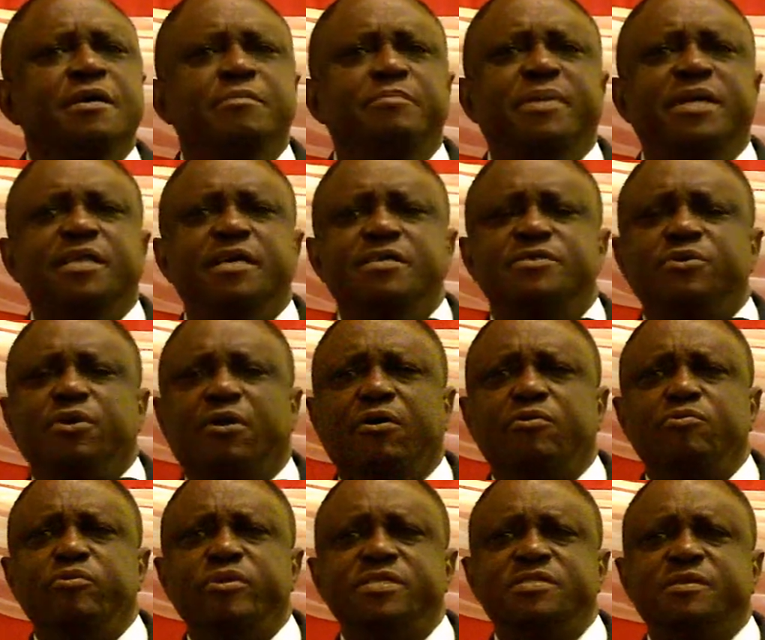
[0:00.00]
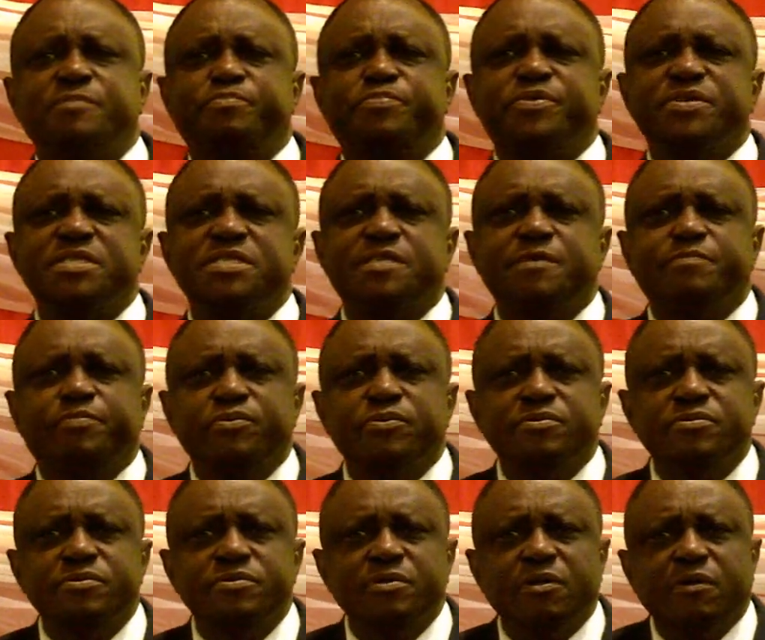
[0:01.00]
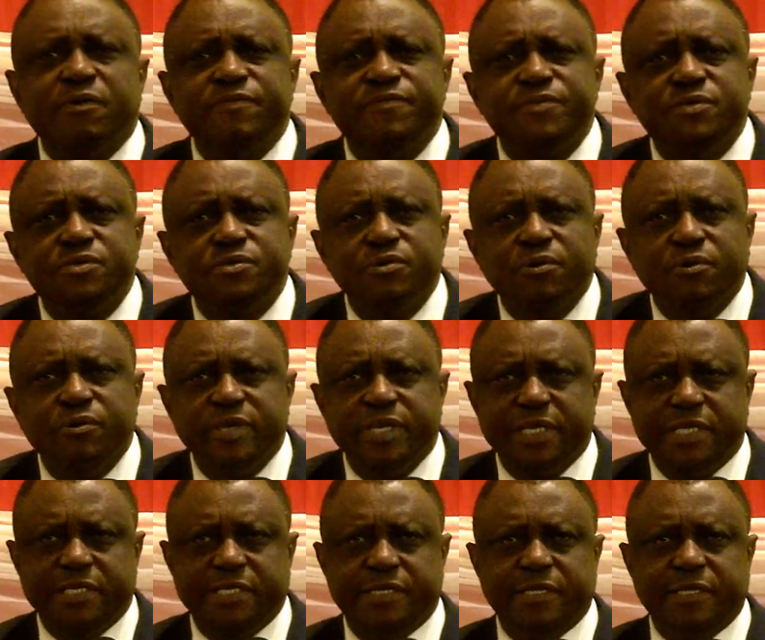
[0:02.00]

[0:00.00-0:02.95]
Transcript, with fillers: But there's always the principle of sowing.